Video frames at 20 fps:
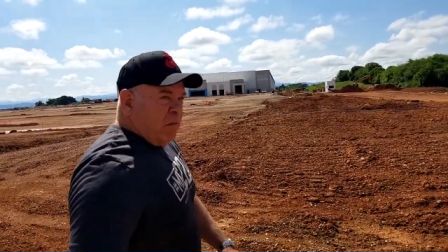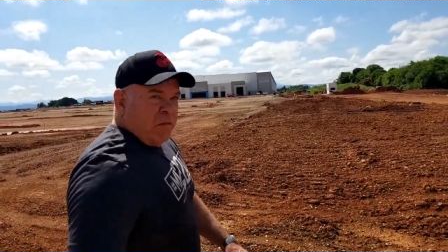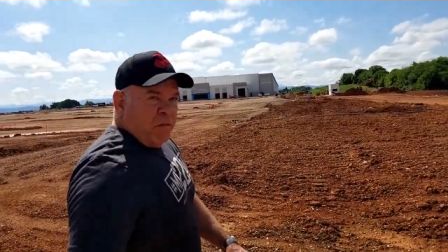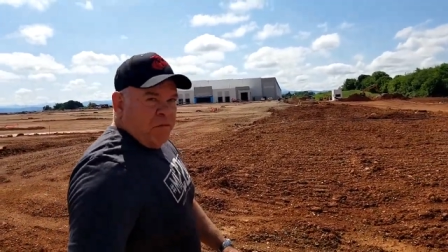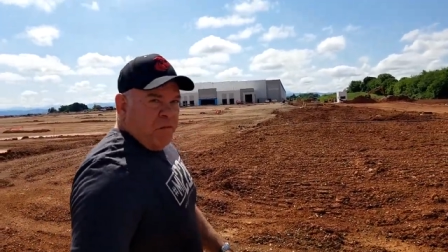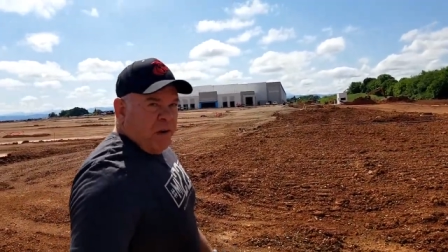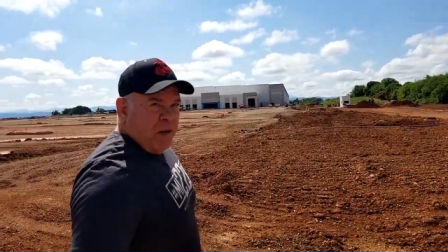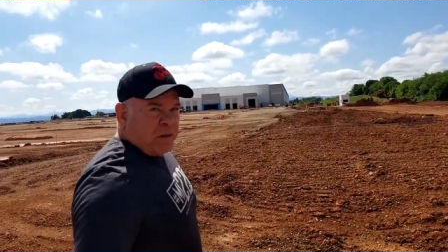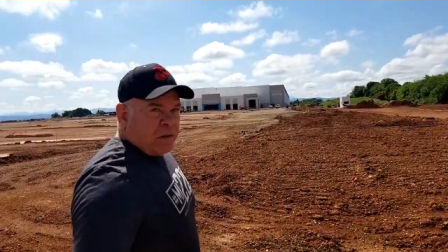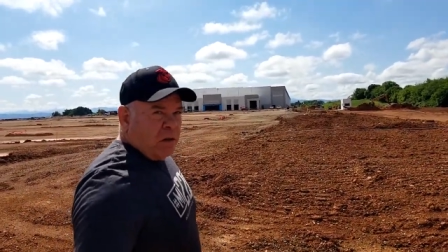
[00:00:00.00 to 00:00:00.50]

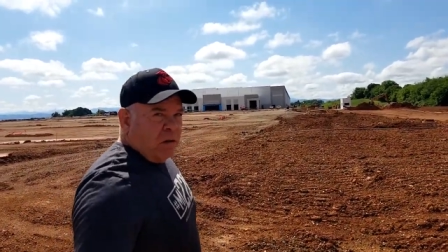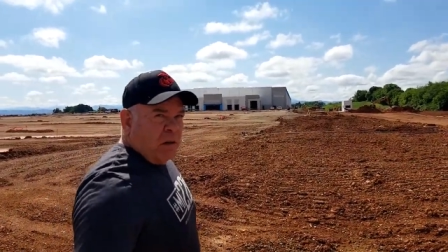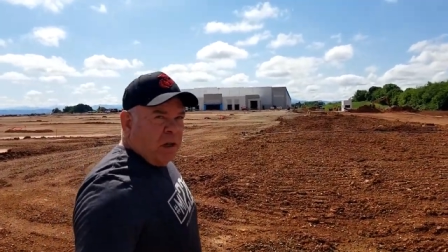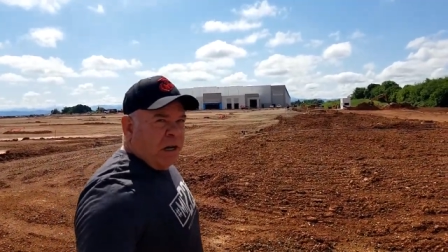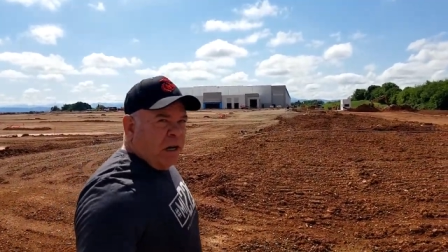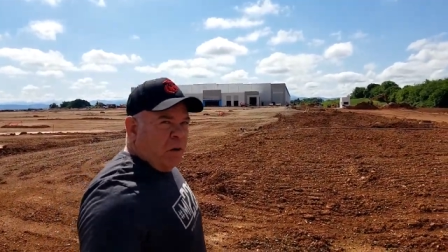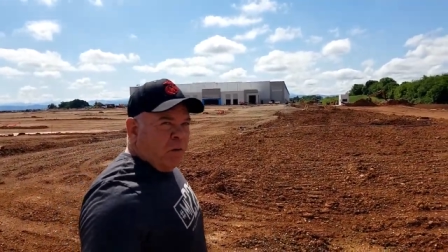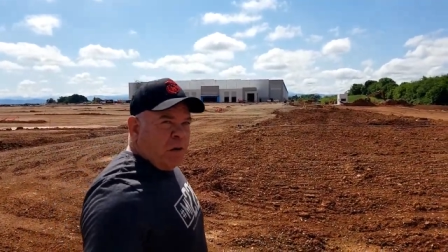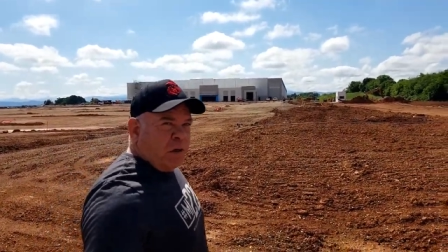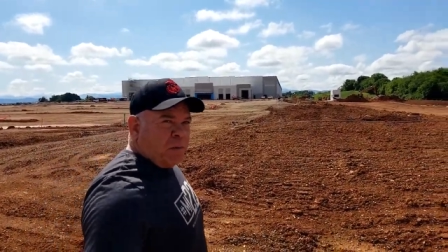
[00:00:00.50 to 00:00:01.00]
Fiscal
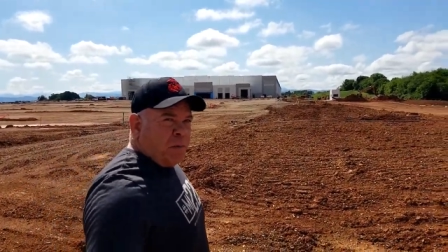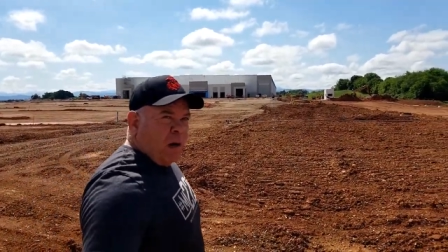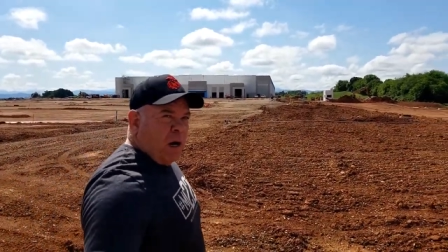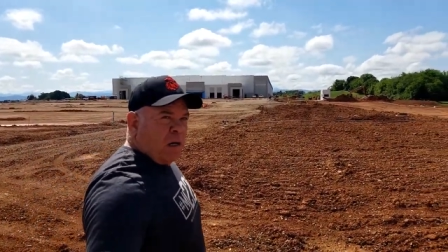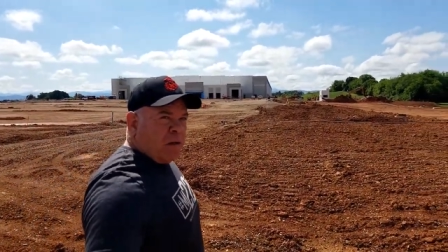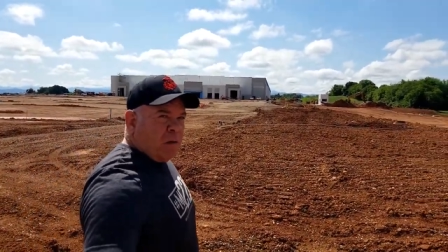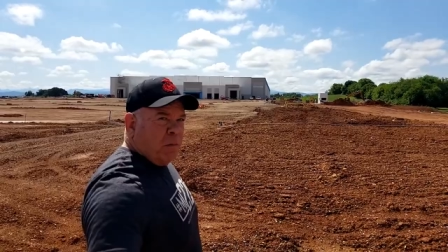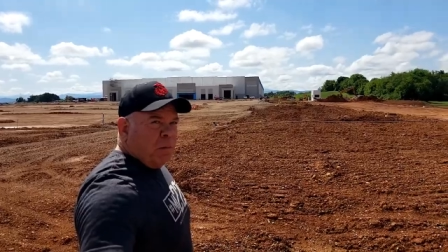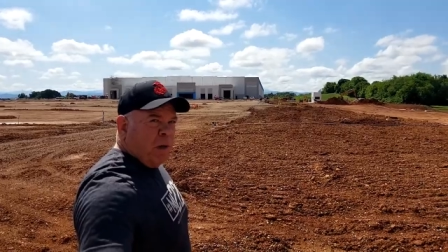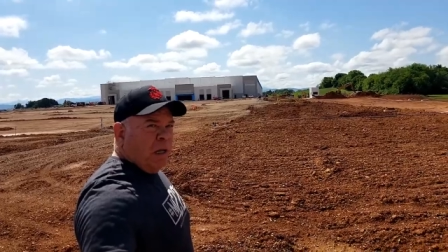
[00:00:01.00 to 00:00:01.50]

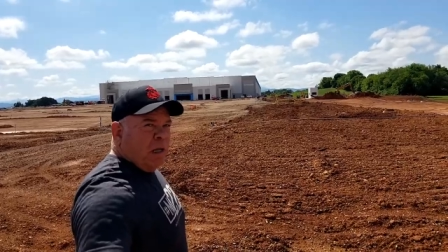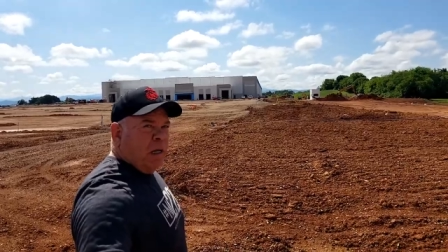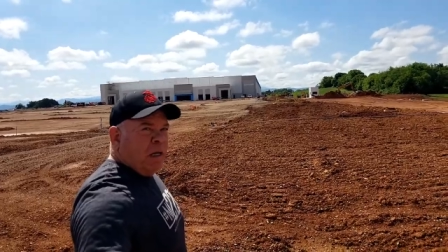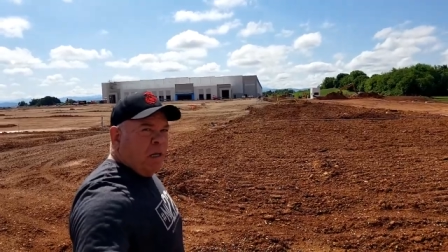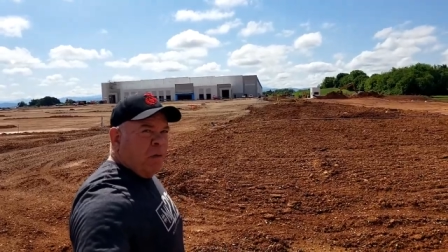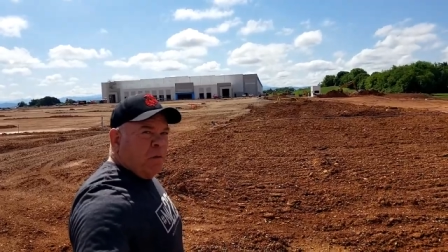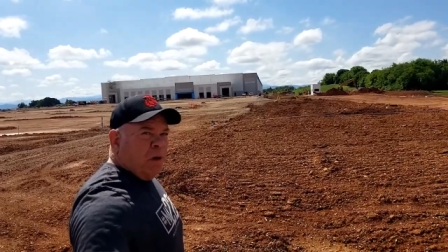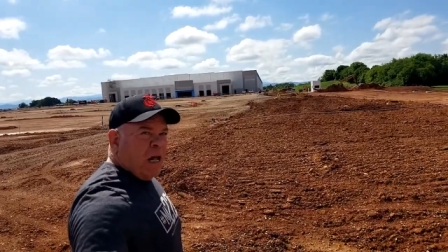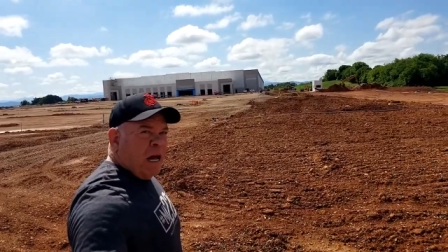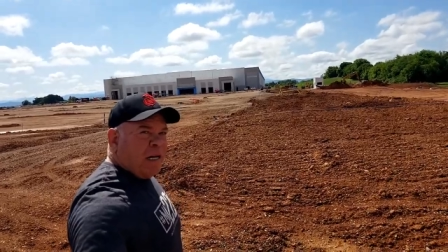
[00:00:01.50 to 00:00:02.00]

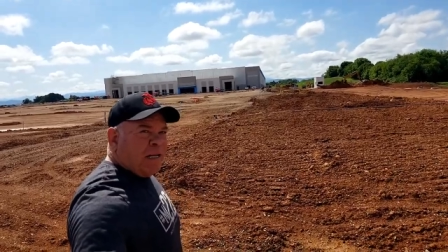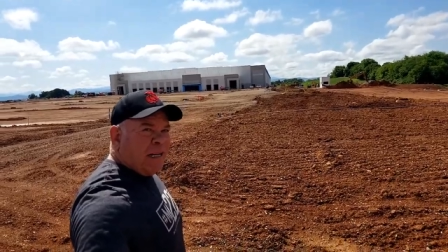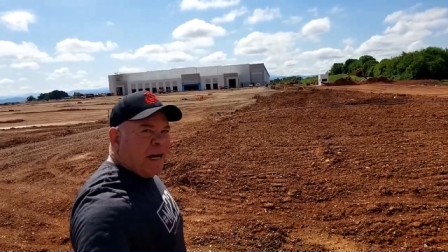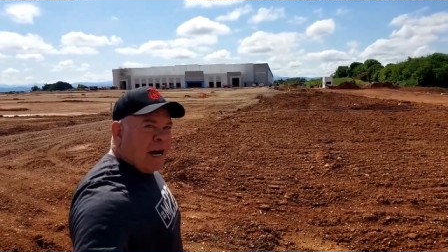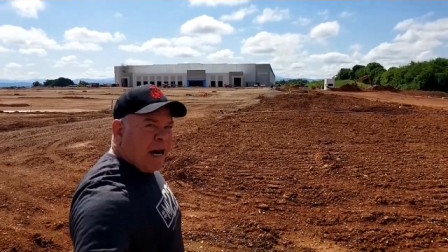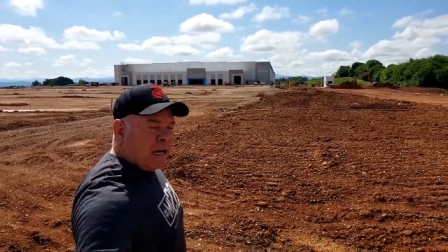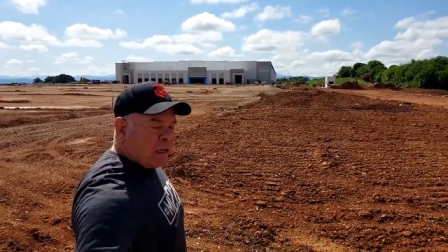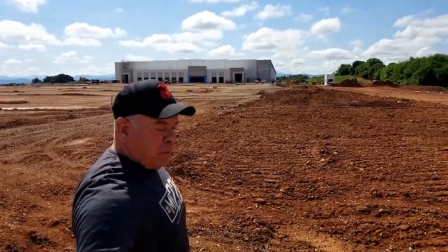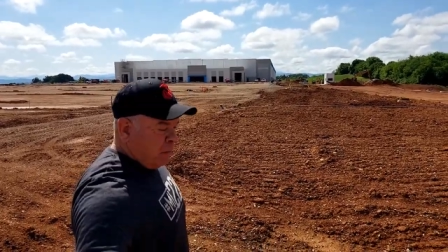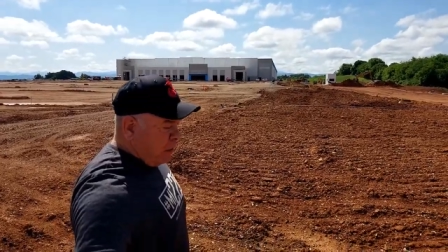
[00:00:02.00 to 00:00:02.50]
irresponsibility with that
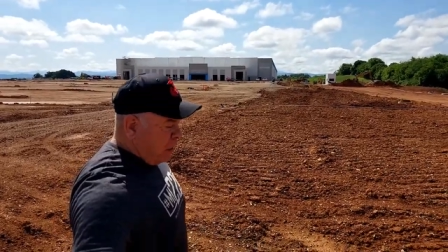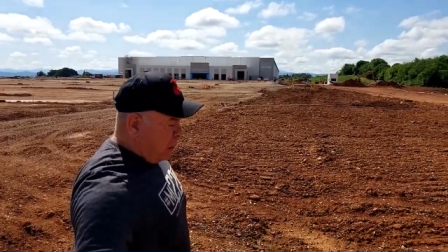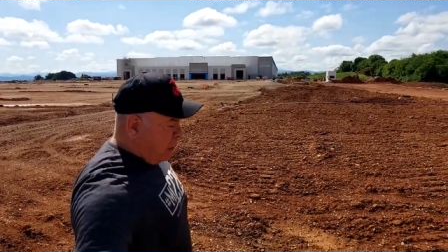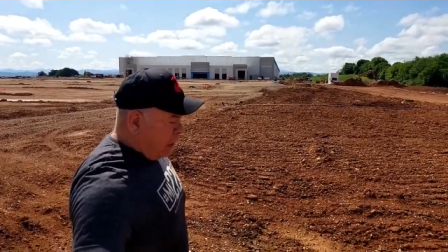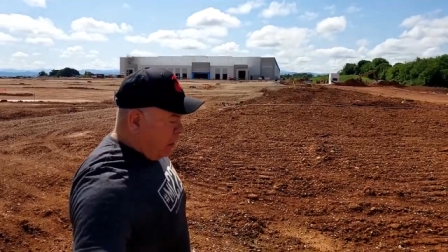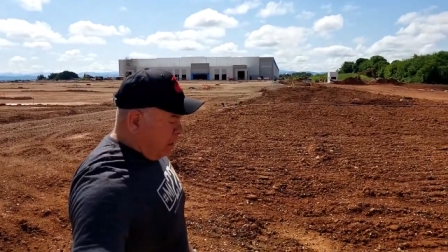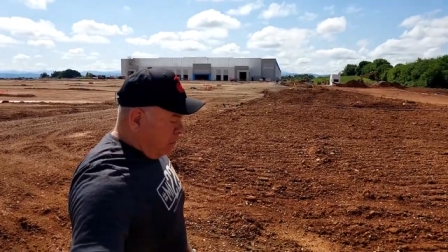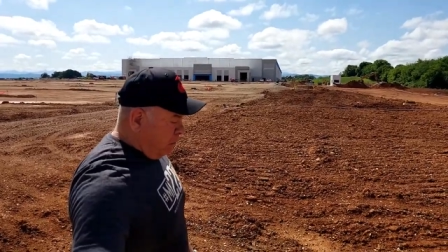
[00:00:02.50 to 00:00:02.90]
tax money?